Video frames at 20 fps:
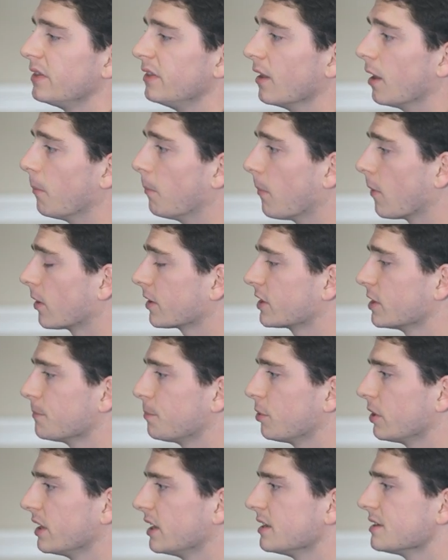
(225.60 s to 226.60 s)
a
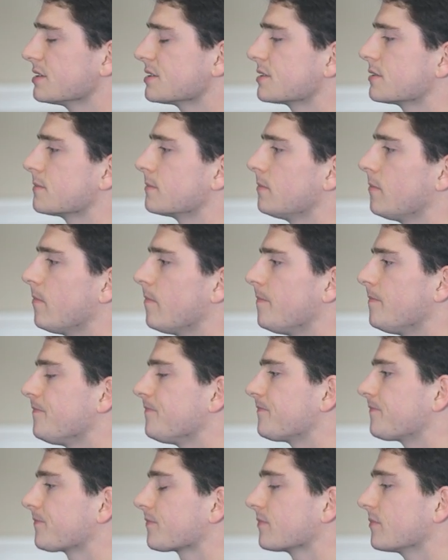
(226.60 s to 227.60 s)
marketplace,
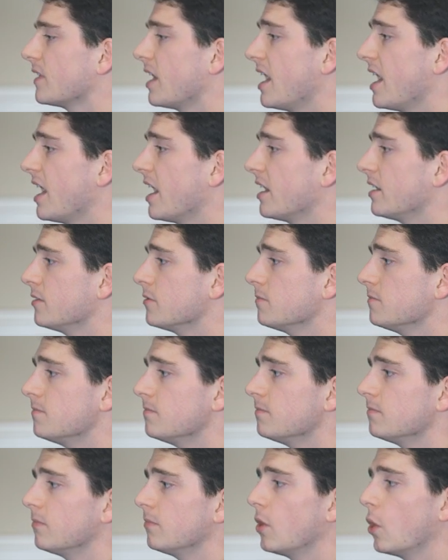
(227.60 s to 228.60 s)
and
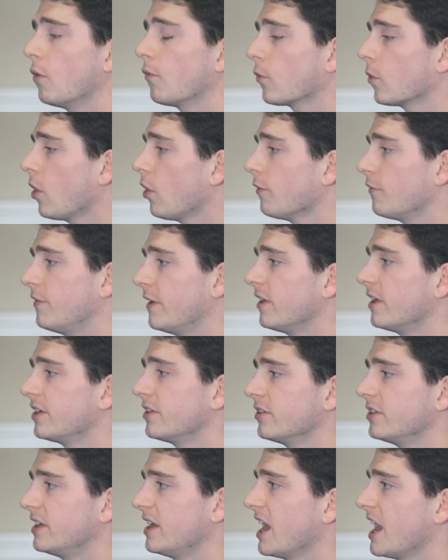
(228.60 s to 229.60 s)
overall a very
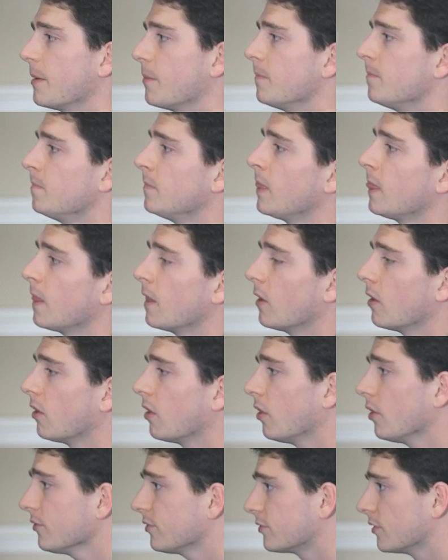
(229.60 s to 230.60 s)
good game.
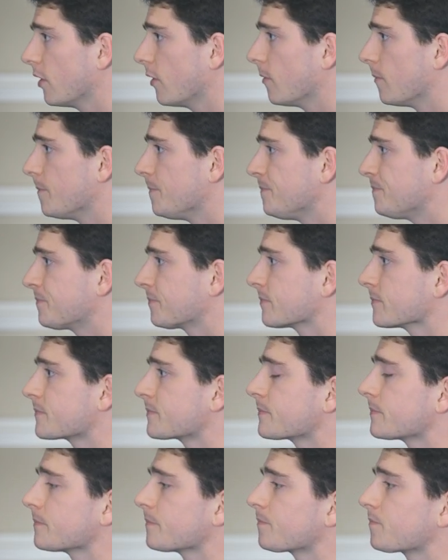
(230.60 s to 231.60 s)
Also,
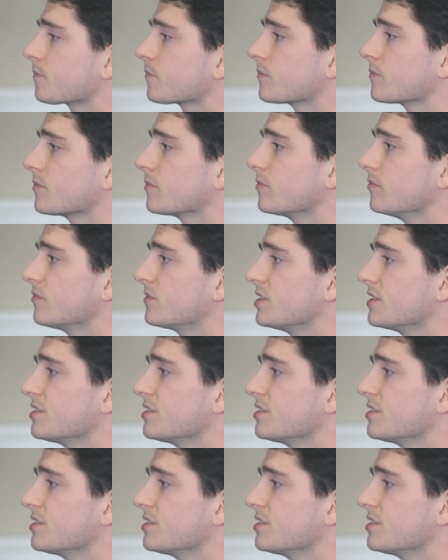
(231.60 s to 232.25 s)
to